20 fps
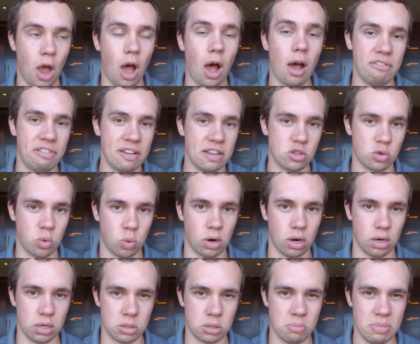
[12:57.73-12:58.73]
of his
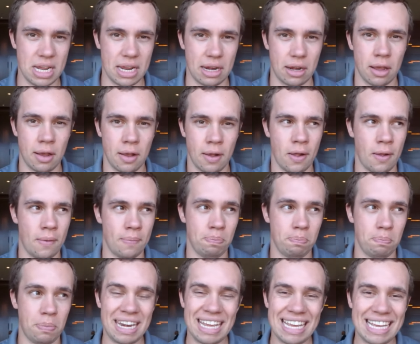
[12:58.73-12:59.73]
words mean.
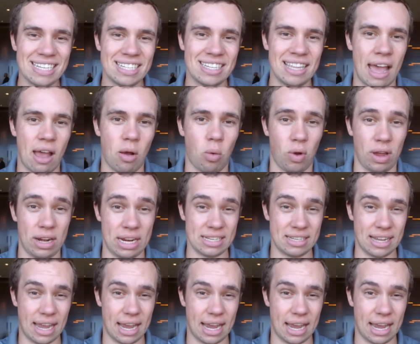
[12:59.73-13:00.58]
But is that what his